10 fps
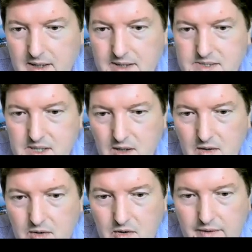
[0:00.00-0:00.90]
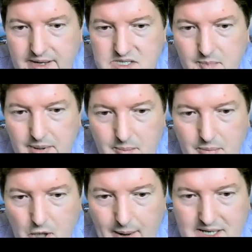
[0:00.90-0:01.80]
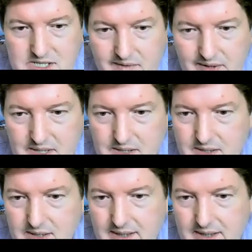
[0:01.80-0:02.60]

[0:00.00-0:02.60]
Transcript: So you need to be proactive in